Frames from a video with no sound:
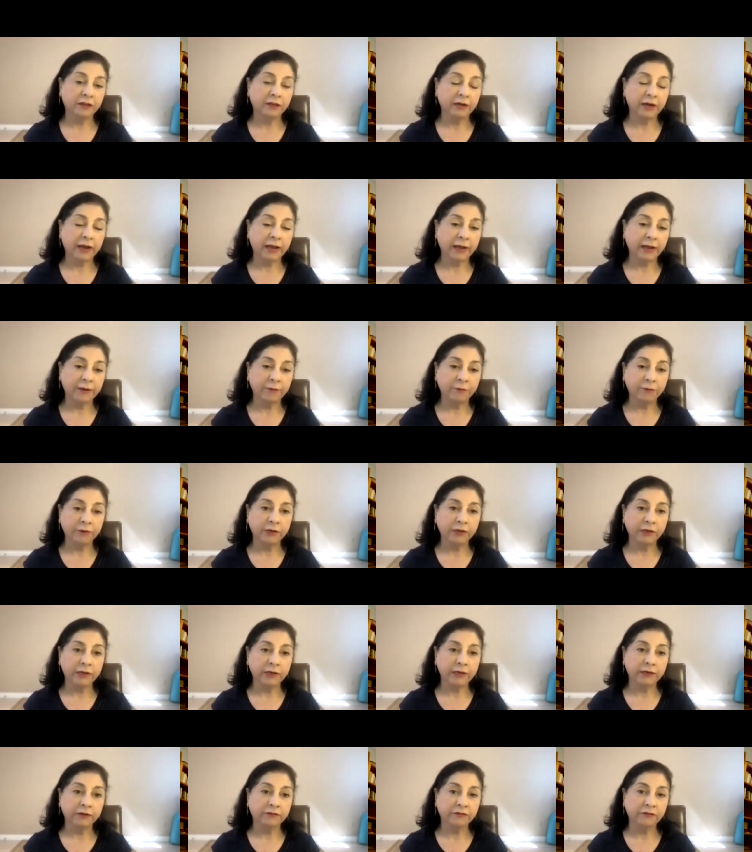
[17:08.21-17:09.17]
And I would
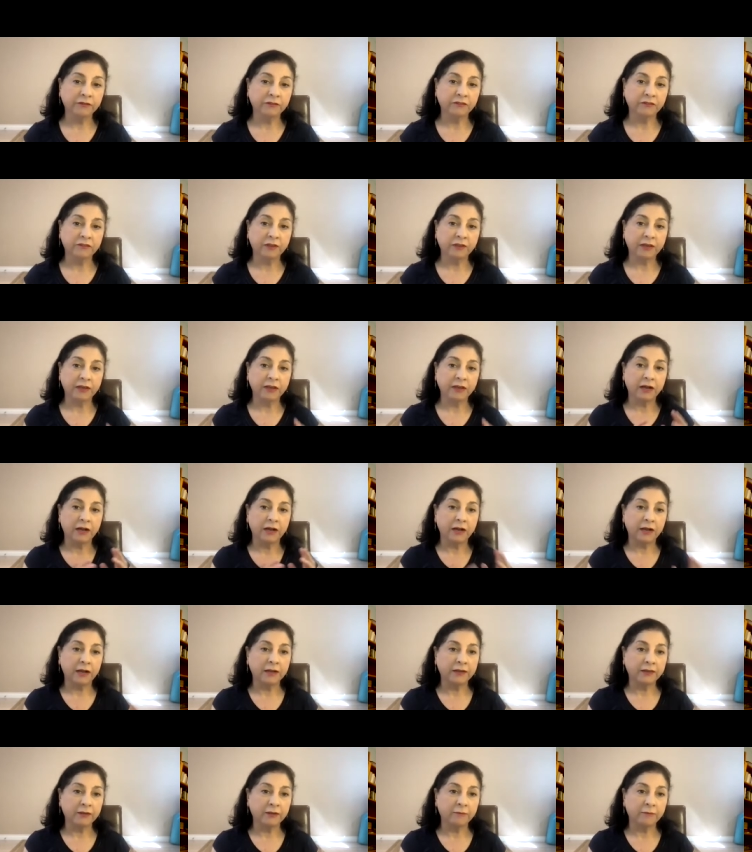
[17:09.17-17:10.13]
like to say
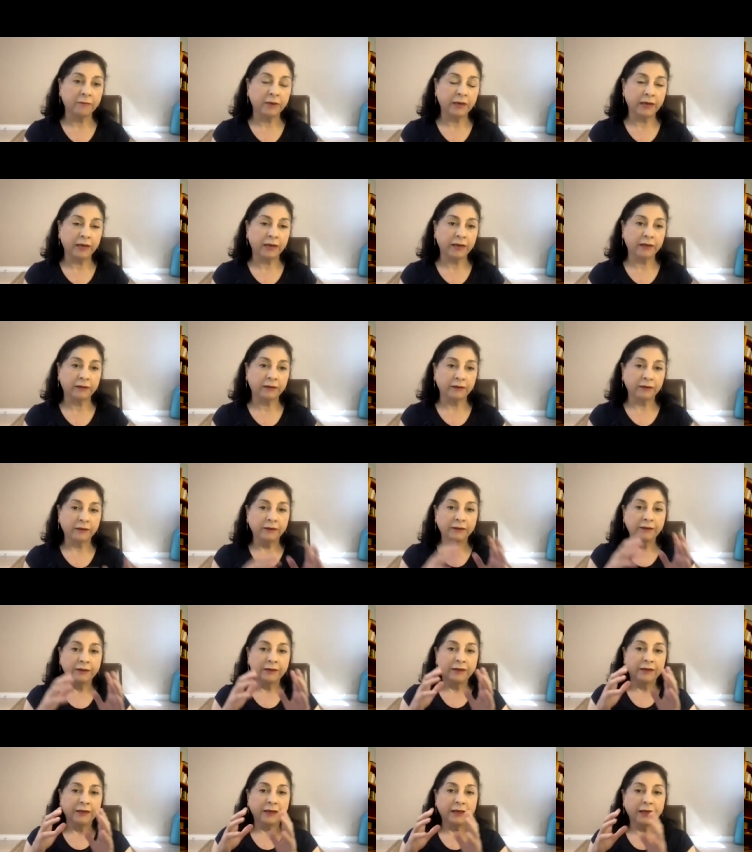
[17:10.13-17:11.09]
on the mat
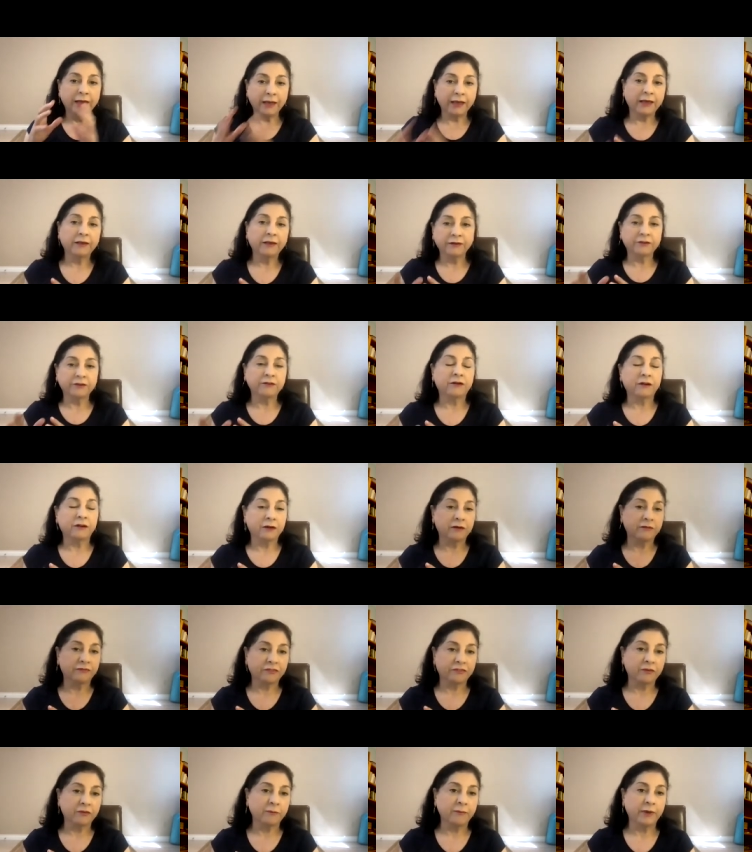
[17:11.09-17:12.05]
and
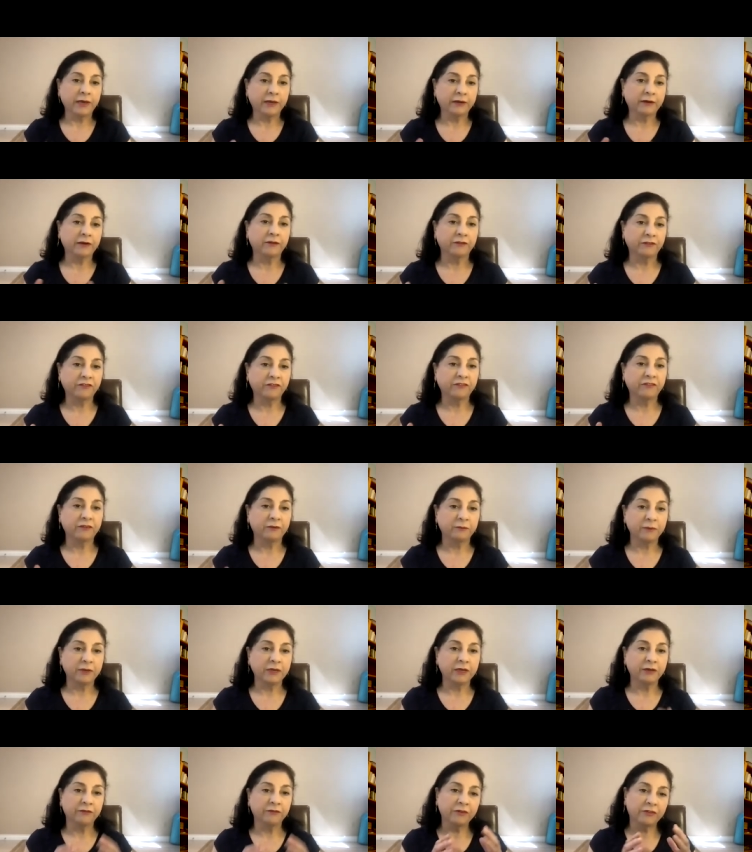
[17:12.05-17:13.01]
off the mat, because to
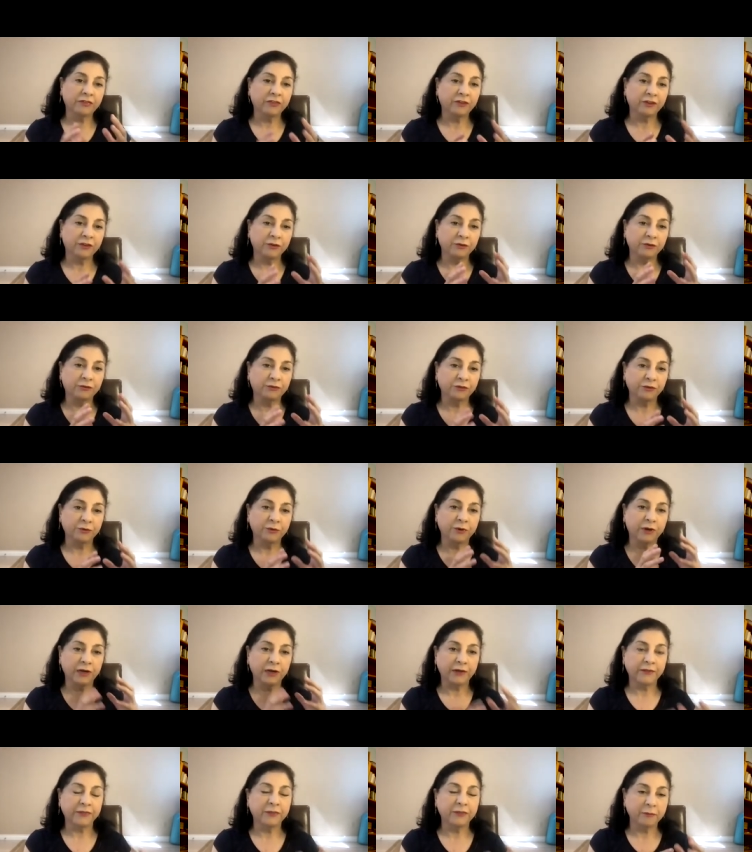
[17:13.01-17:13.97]
me, everything you do
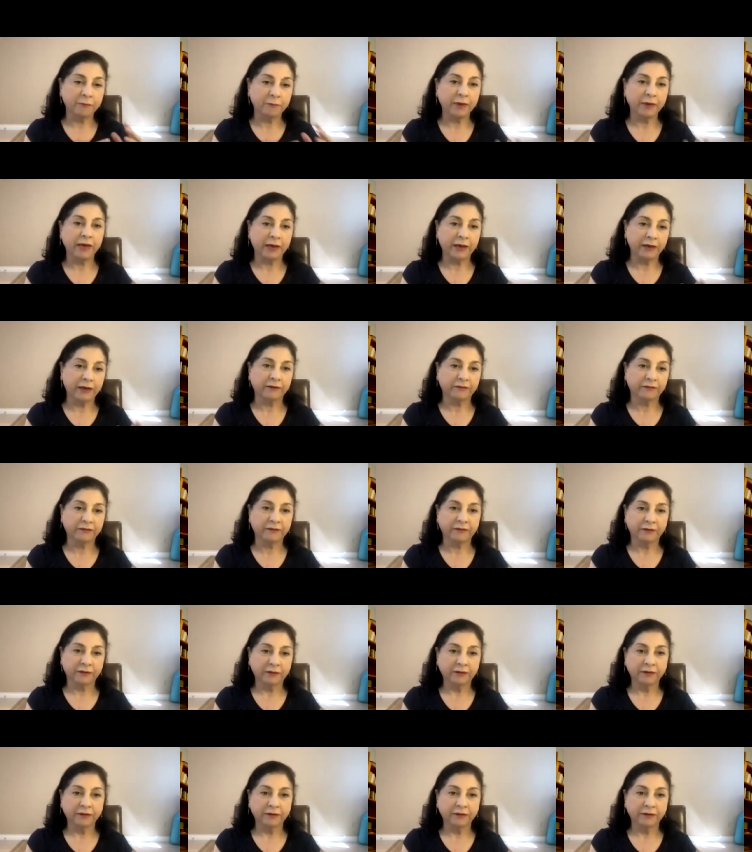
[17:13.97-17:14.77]
on the mat